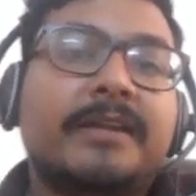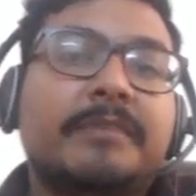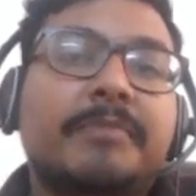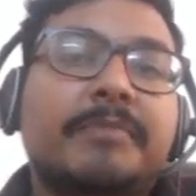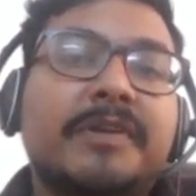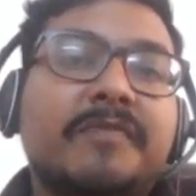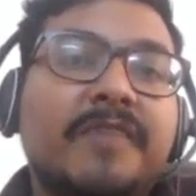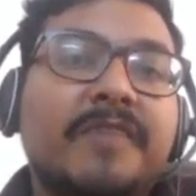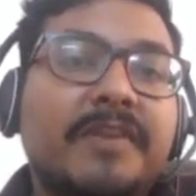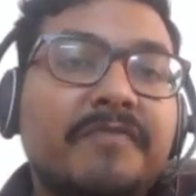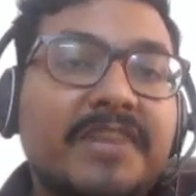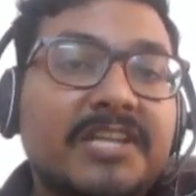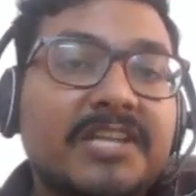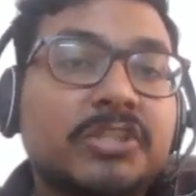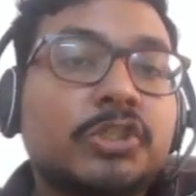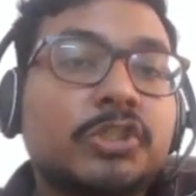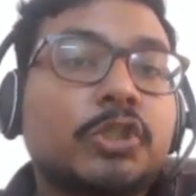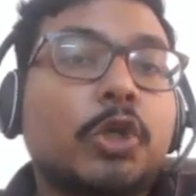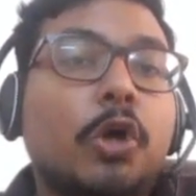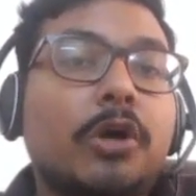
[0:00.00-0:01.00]
But when we are
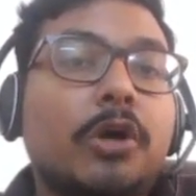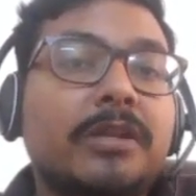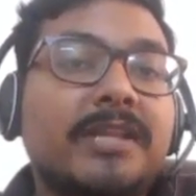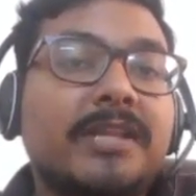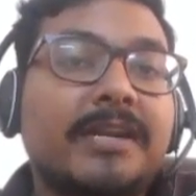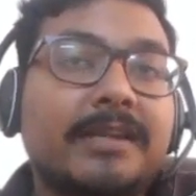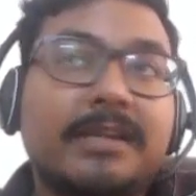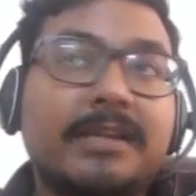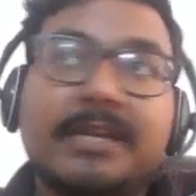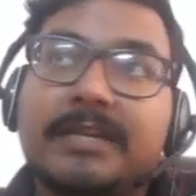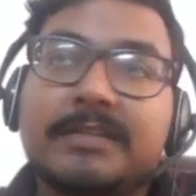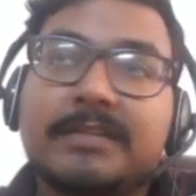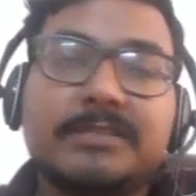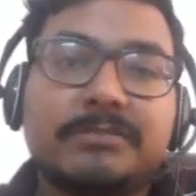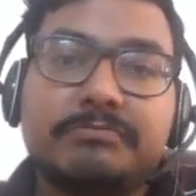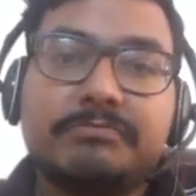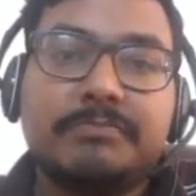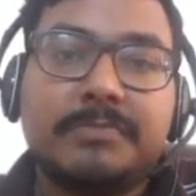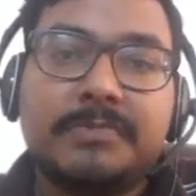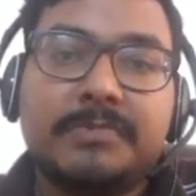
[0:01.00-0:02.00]
sure that it is
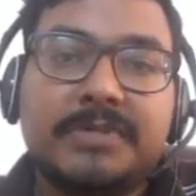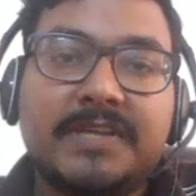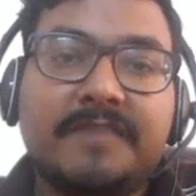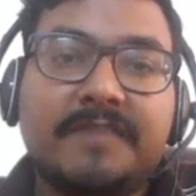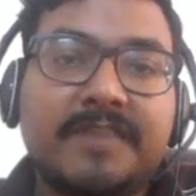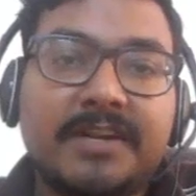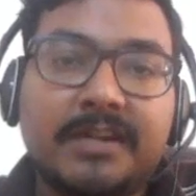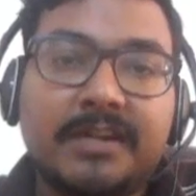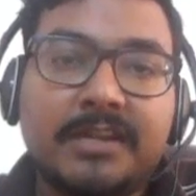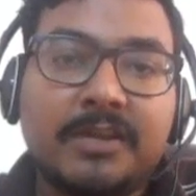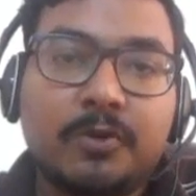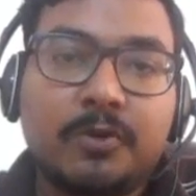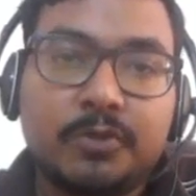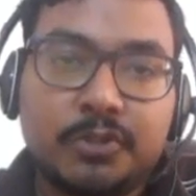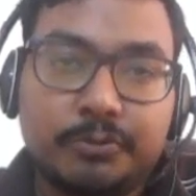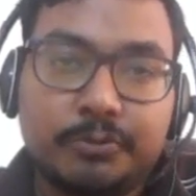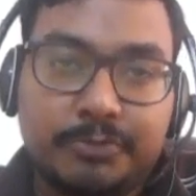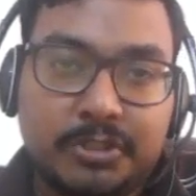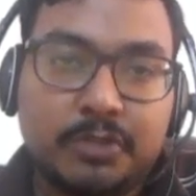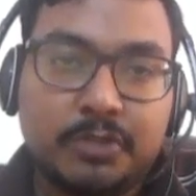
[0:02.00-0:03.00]
definitely going to
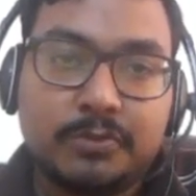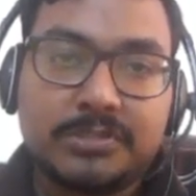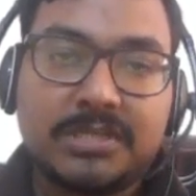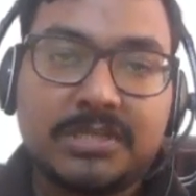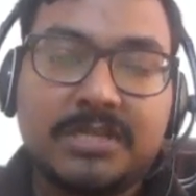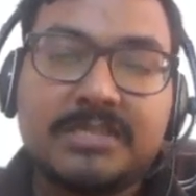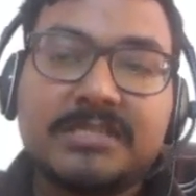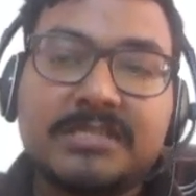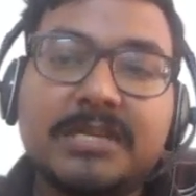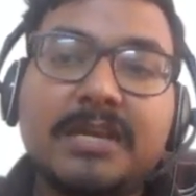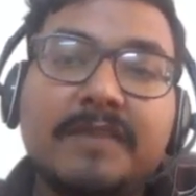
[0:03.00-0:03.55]
be useless,